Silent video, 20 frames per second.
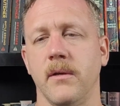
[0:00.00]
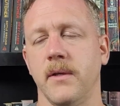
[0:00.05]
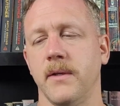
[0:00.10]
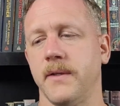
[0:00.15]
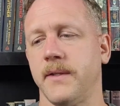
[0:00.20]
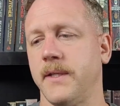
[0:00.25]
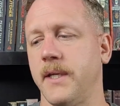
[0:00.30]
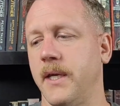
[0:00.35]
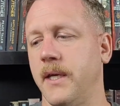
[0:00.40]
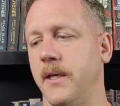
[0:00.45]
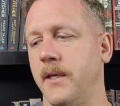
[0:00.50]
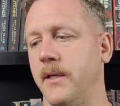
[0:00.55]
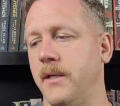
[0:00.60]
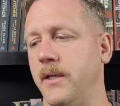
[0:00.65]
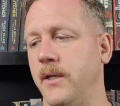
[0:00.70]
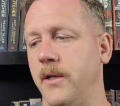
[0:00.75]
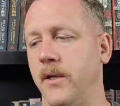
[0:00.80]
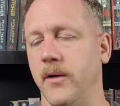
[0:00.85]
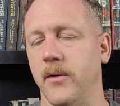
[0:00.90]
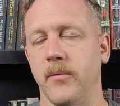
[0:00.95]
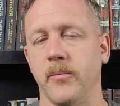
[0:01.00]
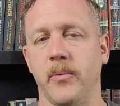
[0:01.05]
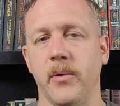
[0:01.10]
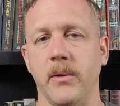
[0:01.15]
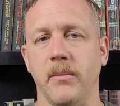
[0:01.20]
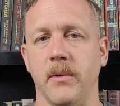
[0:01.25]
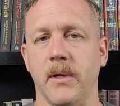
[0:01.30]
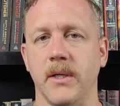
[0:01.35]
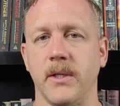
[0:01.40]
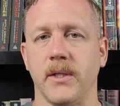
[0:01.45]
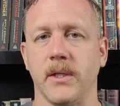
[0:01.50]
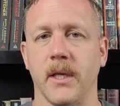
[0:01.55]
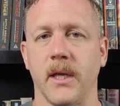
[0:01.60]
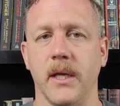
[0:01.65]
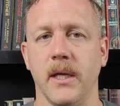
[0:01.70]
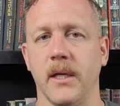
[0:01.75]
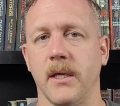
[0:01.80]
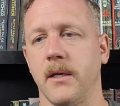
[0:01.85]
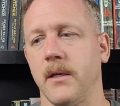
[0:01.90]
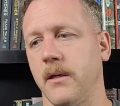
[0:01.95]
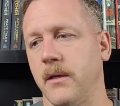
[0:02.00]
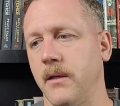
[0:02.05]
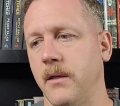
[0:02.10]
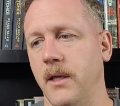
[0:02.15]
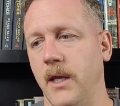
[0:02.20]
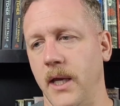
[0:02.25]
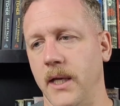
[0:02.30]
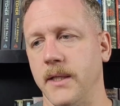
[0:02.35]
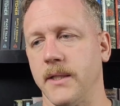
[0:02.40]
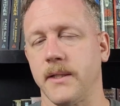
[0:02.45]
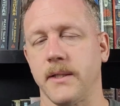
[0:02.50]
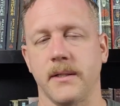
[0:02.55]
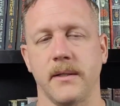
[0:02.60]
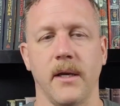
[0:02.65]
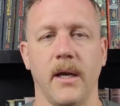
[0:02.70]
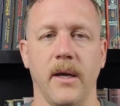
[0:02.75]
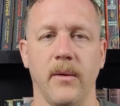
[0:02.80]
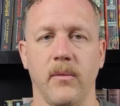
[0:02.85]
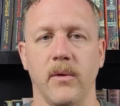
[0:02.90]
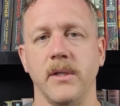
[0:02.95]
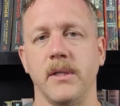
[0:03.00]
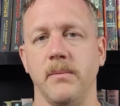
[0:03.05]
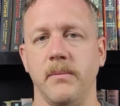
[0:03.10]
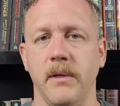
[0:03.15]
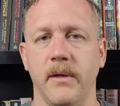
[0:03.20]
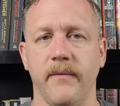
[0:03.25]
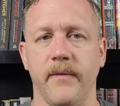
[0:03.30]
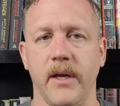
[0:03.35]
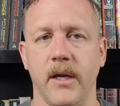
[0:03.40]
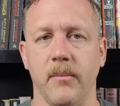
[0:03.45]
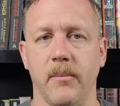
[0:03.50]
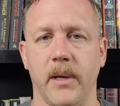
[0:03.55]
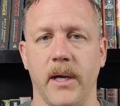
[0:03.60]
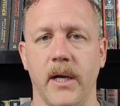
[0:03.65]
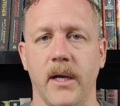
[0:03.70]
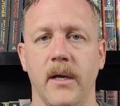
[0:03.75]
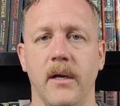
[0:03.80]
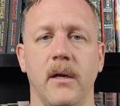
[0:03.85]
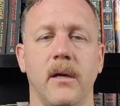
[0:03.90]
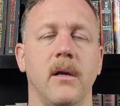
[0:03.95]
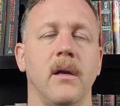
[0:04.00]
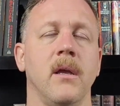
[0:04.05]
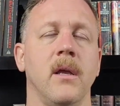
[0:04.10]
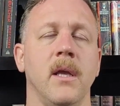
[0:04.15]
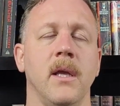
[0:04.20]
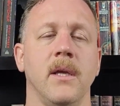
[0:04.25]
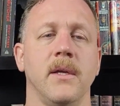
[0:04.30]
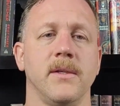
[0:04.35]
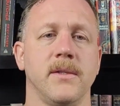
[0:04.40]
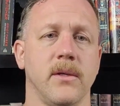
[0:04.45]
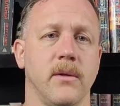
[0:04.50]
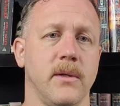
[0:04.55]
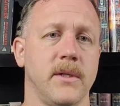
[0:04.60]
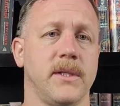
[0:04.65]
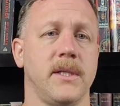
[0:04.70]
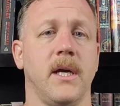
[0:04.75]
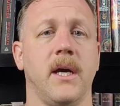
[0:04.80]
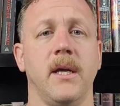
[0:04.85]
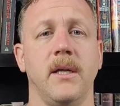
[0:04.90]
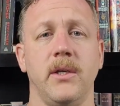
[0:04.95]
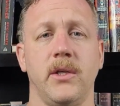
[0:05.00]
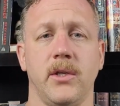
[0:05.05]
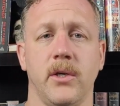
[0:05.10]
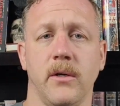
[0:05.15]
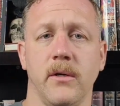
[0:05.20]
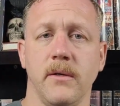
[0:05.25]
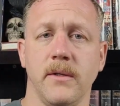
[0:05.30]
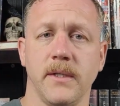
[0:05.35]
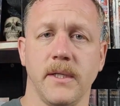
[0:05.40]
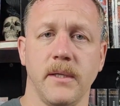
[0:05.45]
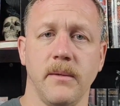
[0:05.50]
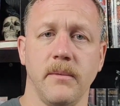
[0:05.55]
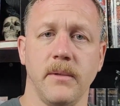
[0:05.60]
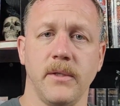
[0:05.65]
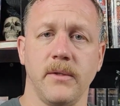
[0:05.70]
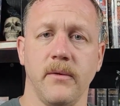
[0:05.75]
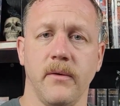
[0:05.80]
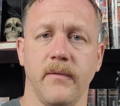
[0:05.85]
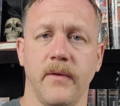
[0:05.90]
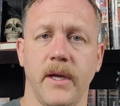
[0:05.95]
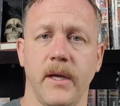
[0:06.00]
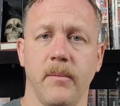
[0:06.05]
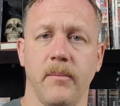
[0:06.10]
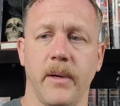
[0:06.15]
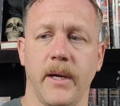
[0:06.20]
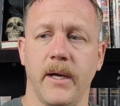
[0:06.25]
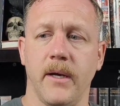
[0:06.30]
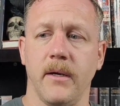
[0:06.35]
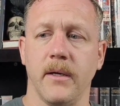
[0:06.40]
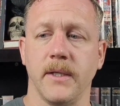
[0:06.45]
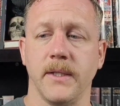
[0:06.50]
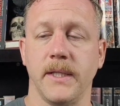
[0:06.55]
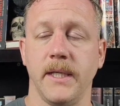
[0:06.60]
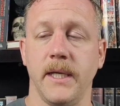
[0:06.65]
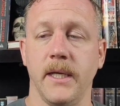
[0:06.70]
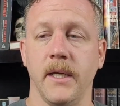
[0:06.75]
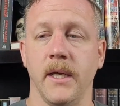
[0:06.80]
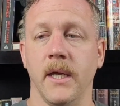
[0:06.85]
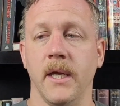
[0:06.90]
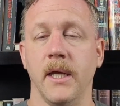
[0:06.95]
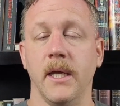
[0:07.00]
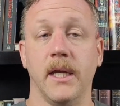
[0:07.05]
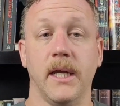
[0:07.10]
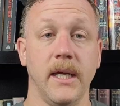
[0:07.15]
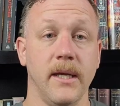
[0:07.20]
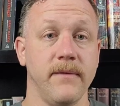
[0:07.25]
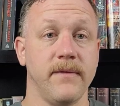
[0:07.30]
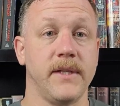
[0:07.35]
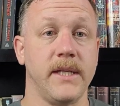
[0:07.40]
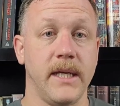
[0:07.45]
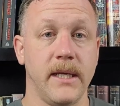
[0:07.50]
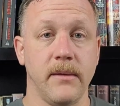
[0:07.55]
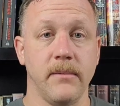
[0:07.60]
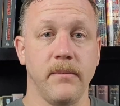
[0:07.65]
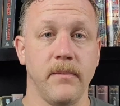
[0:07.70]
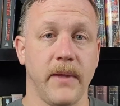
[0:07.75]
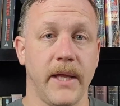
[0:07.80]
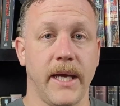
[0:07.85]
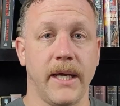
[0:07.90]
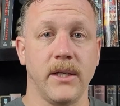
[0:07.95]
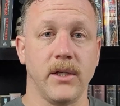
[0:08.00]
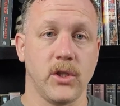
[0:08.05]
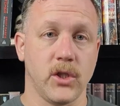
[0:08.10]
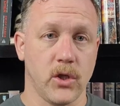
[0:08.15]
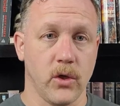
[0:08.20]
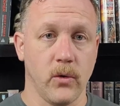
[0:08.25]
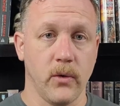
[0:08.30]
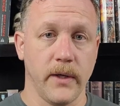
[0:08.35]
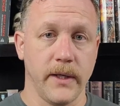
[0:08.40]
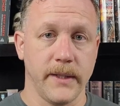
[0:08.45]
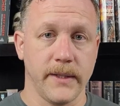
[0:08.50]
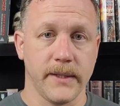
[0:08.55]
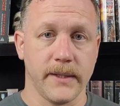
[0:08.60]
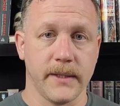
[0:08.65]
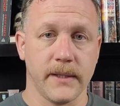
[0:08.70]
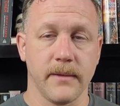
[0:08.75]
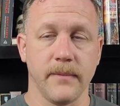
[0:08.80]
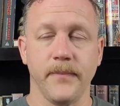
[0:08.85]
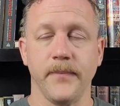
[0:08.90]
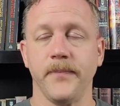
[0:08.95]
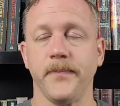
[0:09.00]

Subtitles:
said, pretty much like, yes, I want to be a vampire. So Lestat turns him into a vampire because he gives him that choice.